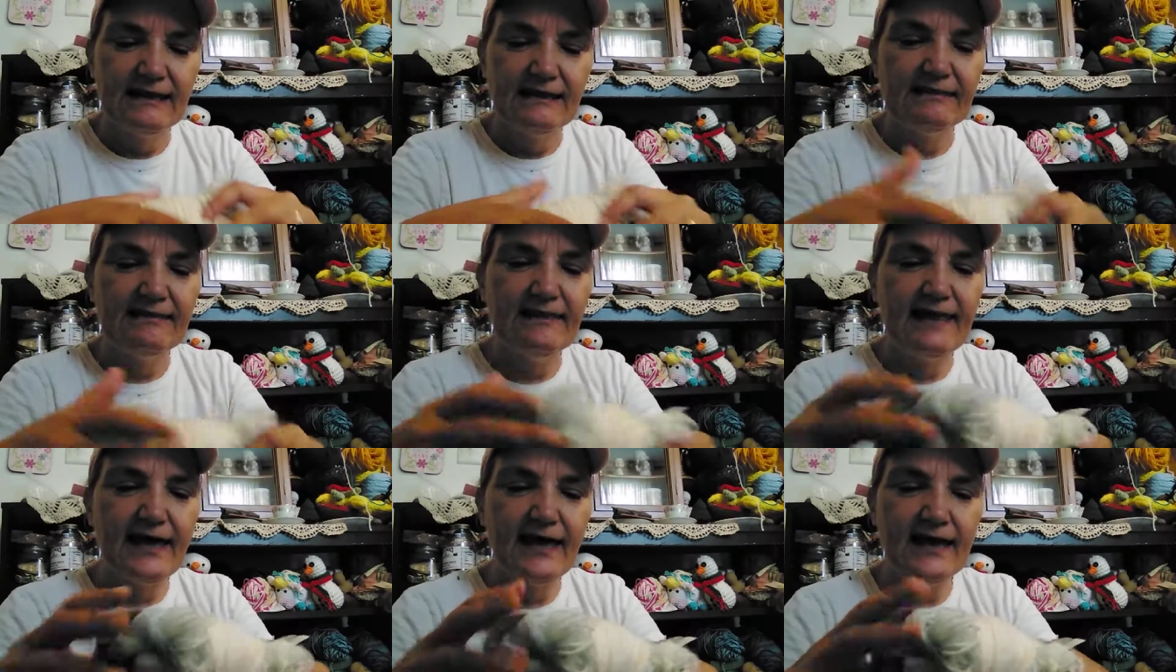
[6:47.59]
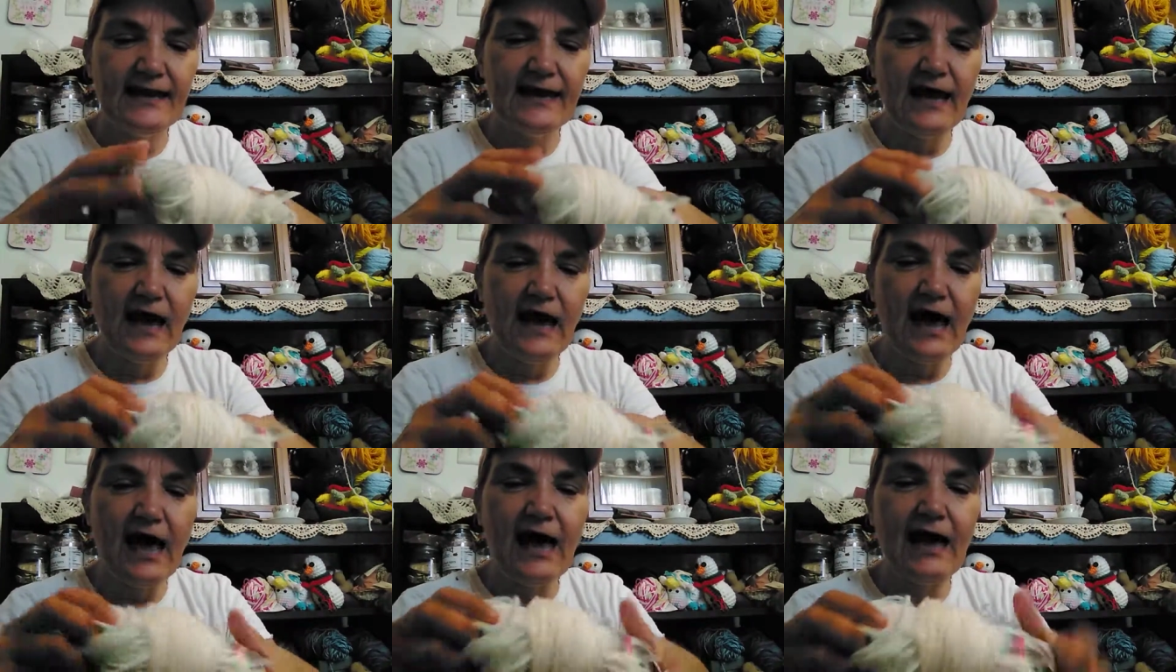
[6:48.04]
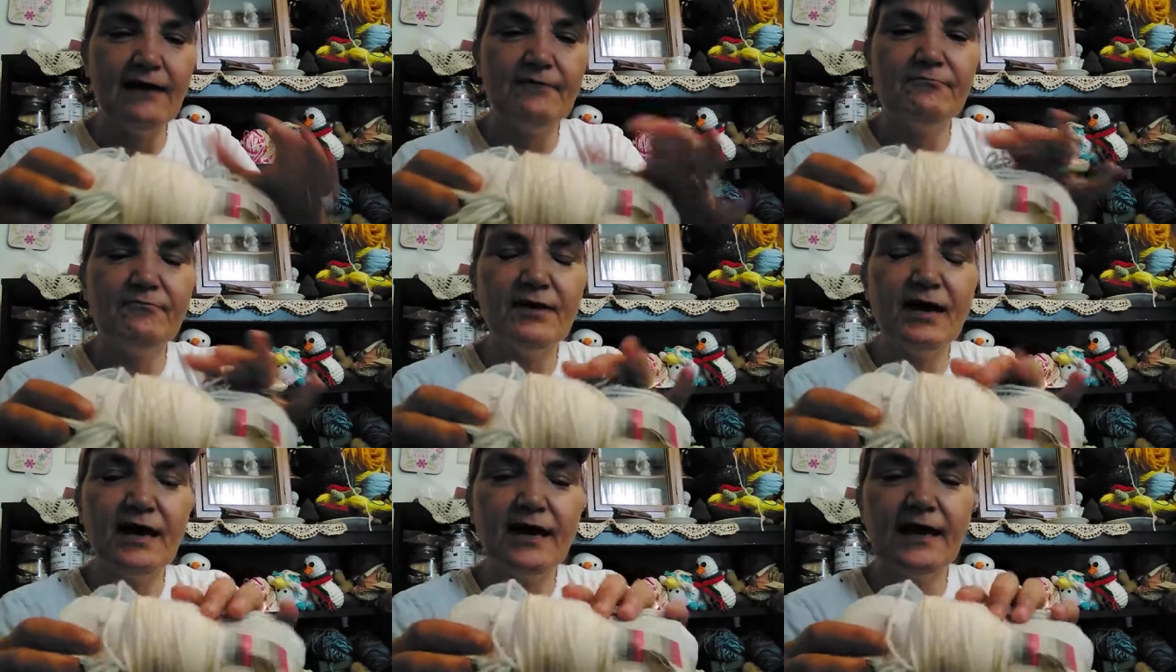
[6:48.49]
that
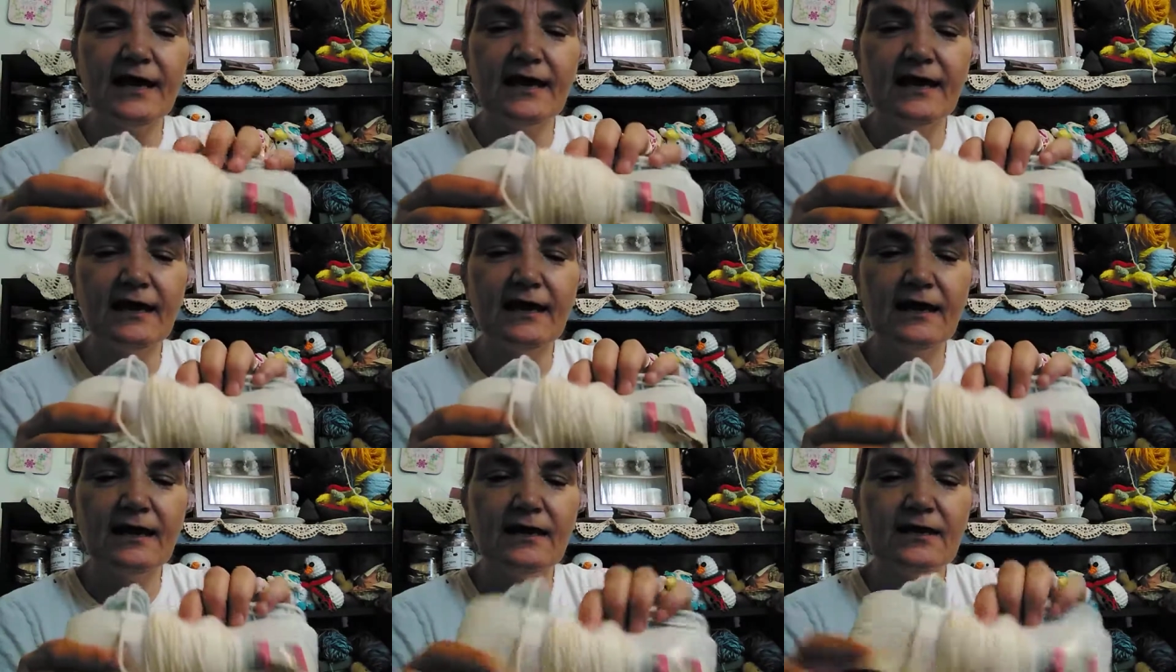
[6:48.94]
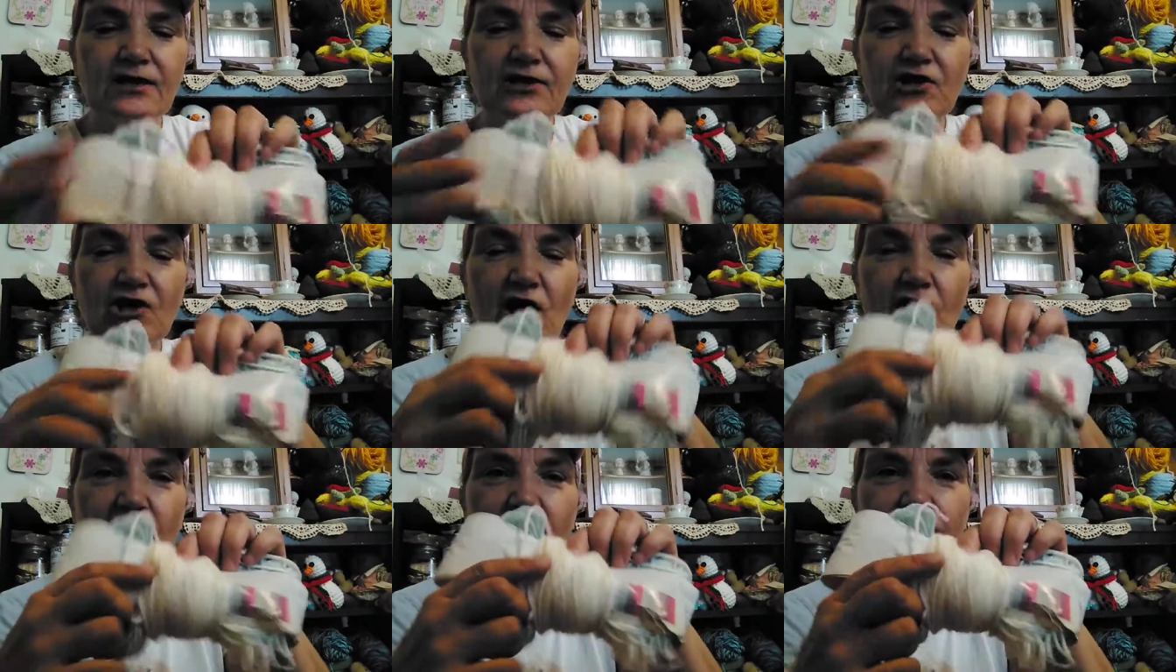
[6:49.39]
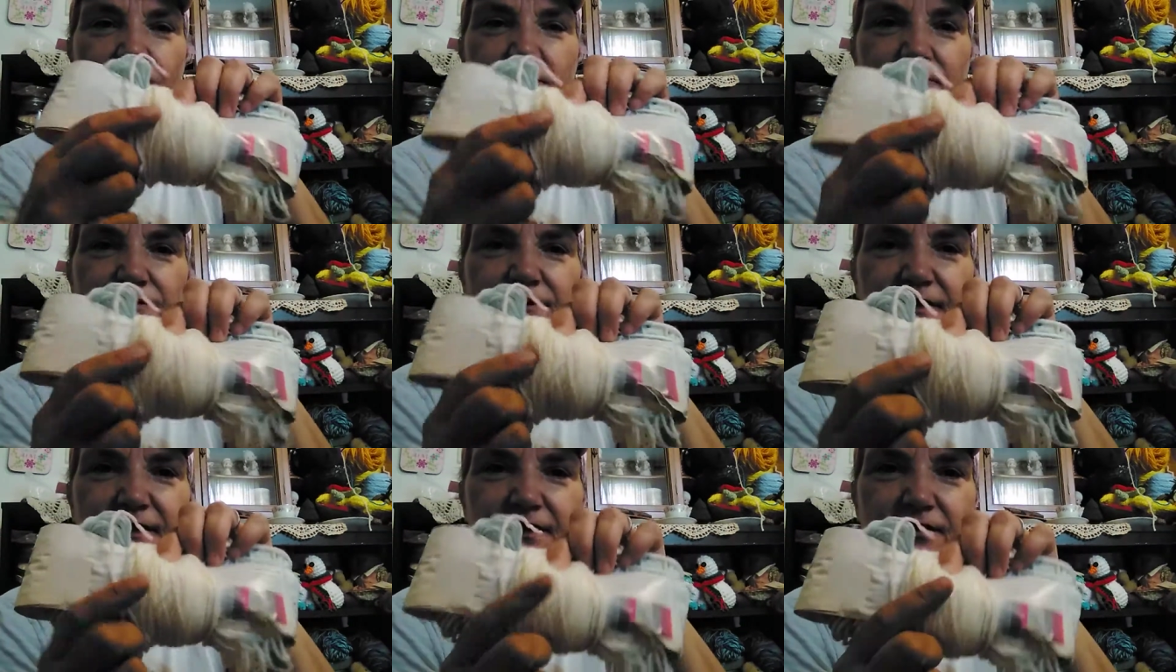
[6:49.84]
on my
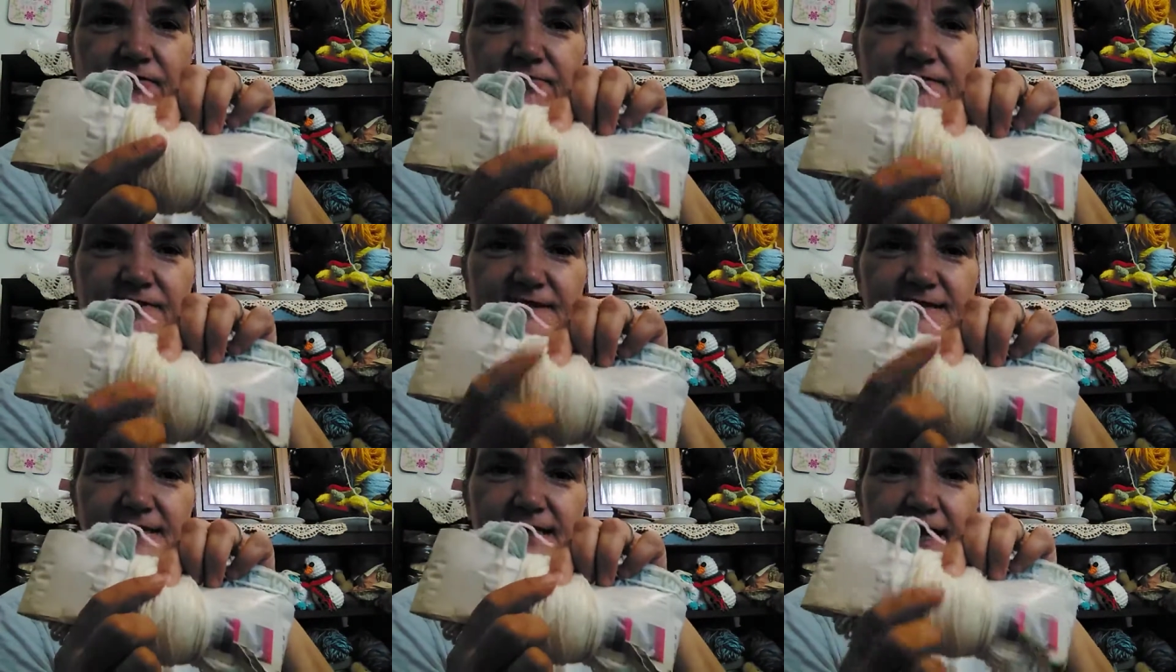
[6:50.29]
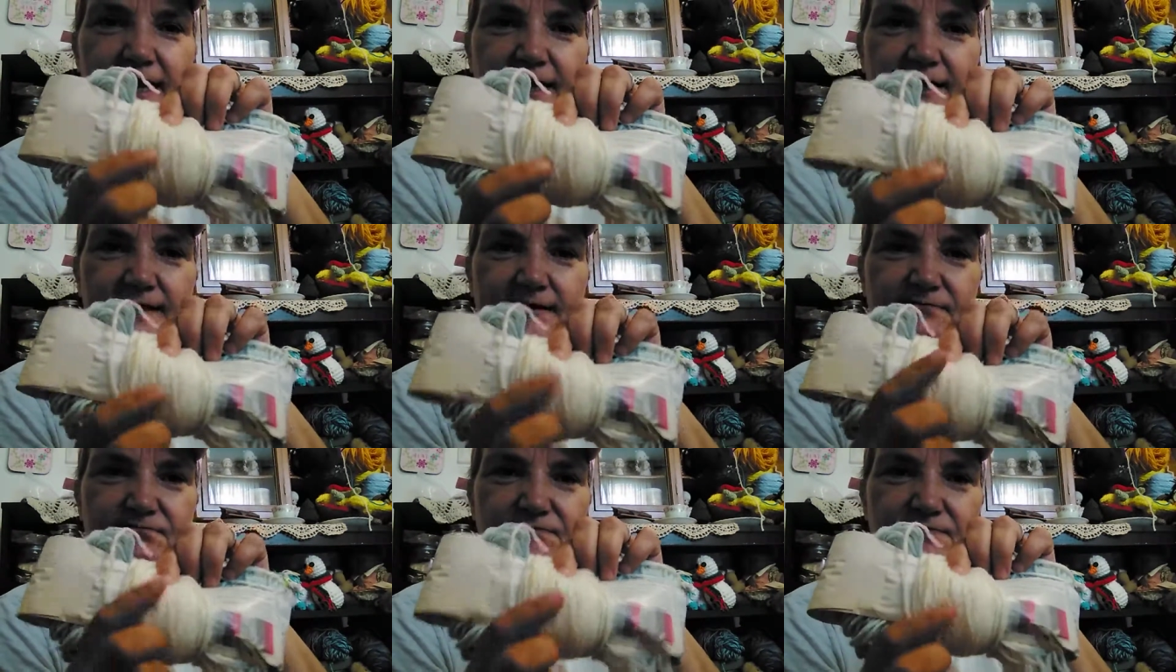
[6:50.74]
yarn there was like